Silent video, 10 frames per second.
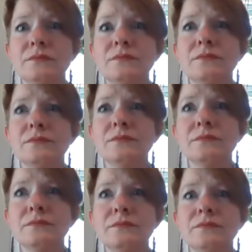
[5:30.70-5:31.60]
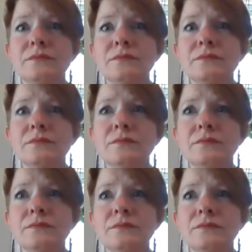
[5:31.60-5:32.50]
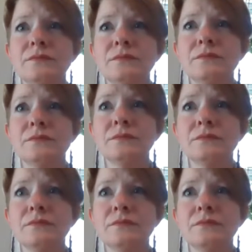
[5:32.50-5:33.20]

[no speech]